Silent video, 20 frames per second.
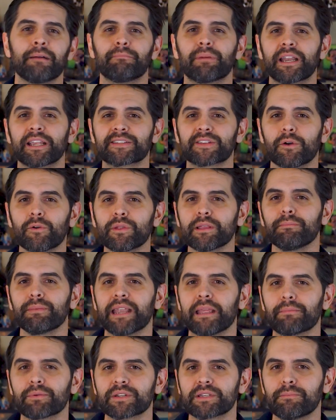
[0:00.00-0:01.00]
but has only
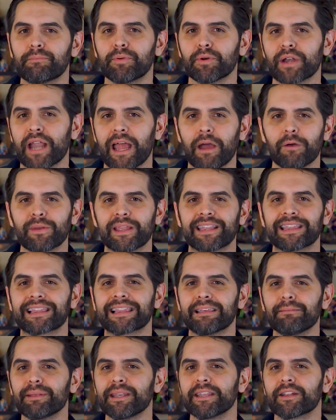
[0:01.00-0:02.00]
been able to put out
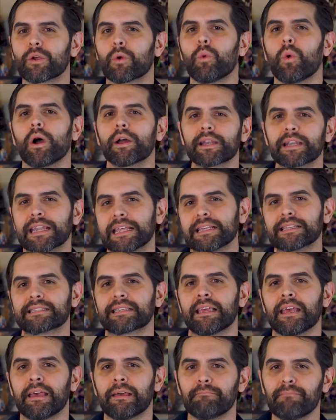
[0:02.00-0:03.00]
in limited quantities,